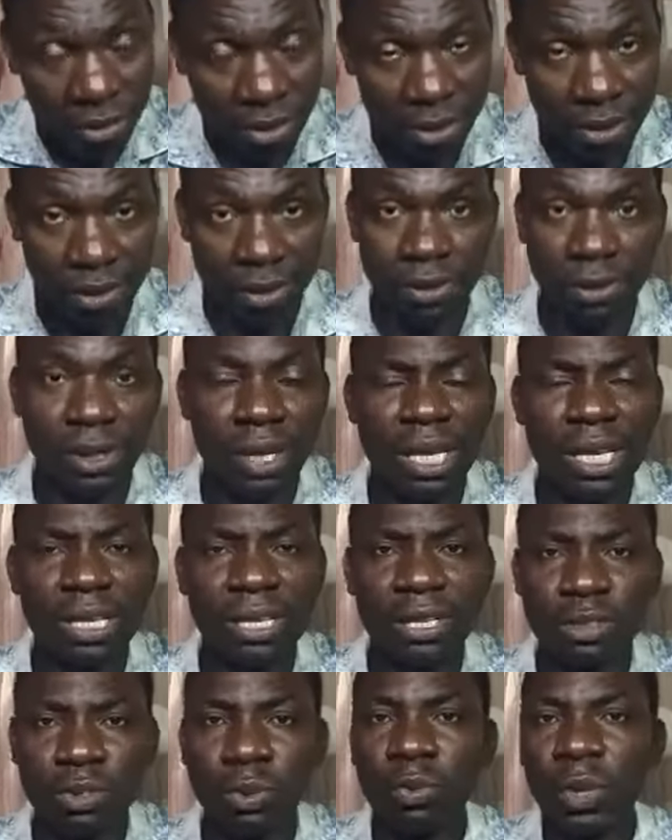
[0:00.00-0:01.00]

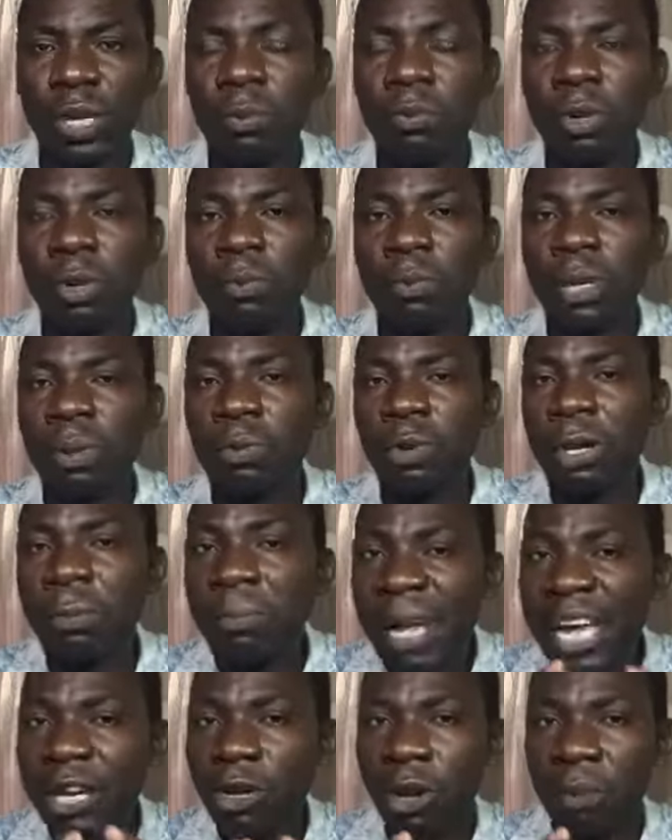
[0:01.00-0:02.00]
So we
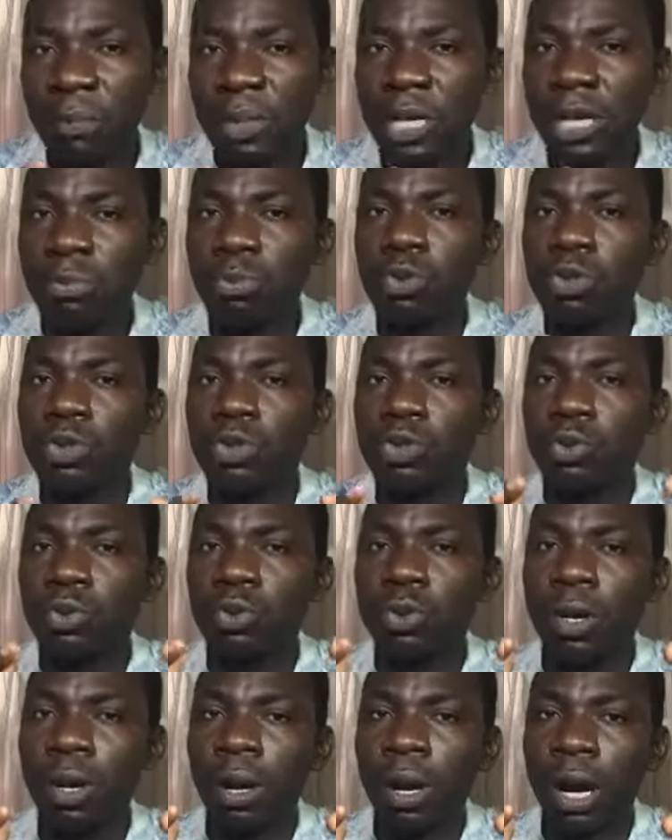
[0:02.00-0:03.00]
may not be able
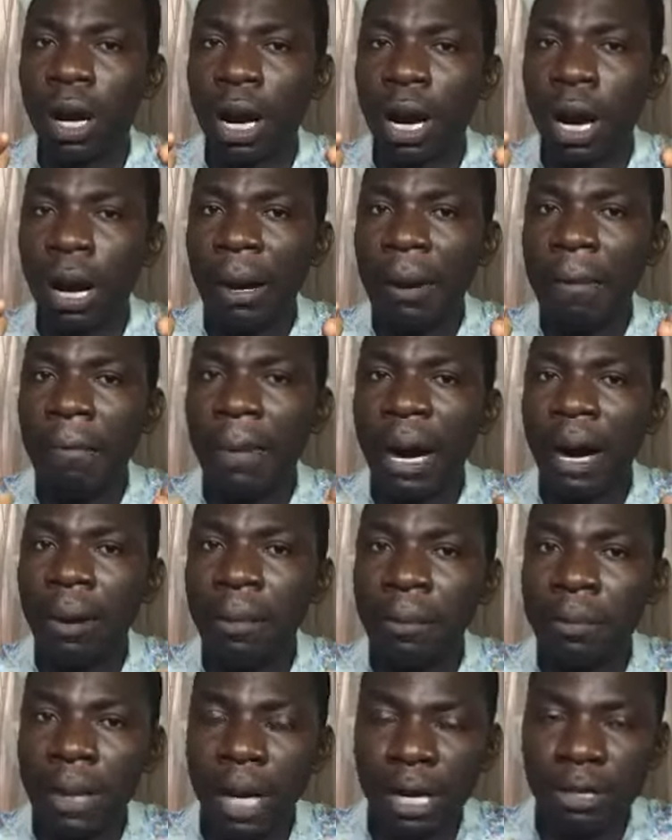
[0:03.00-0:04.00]
to
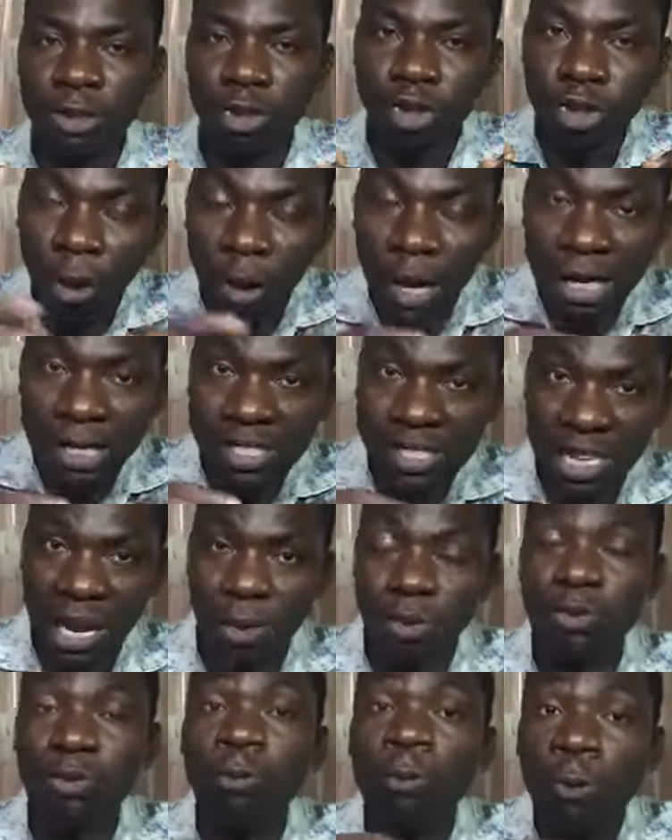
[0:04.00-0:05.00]
join
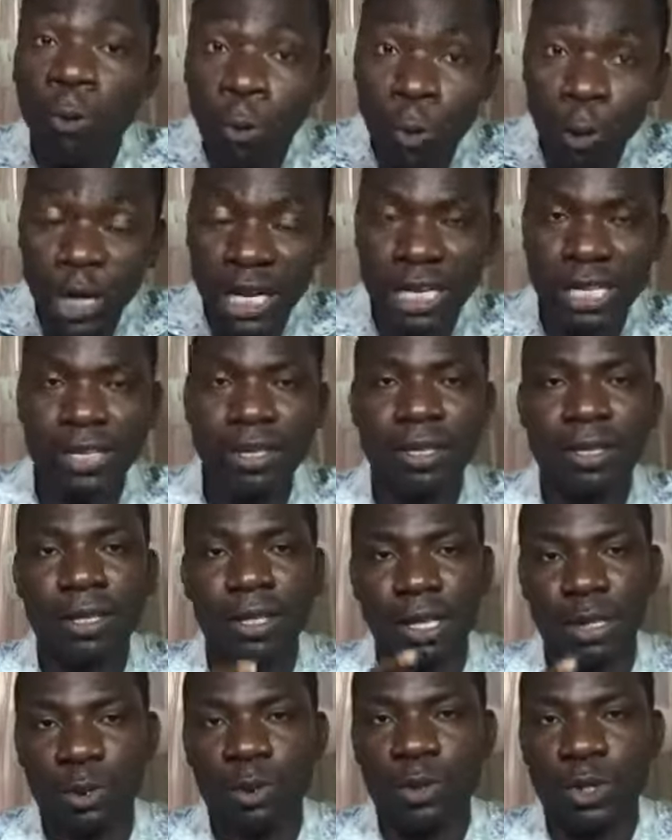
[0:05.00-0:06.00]
sound fully
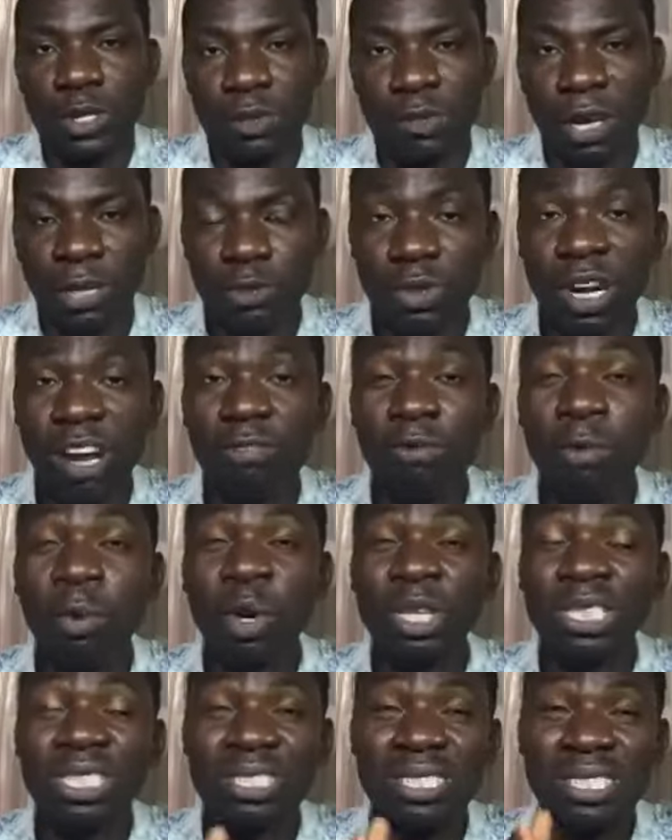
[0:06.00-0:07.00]
into cinematography,
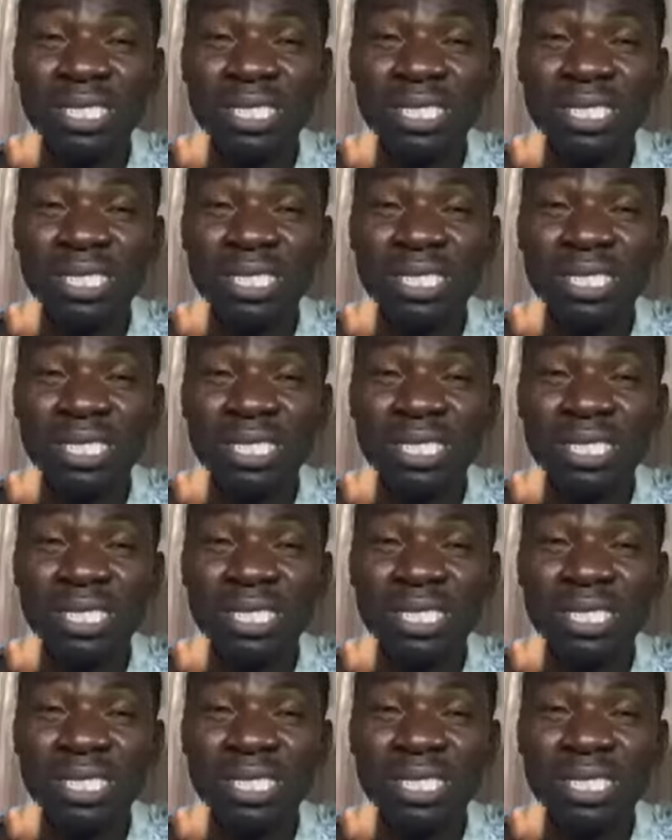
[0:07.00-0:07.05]
but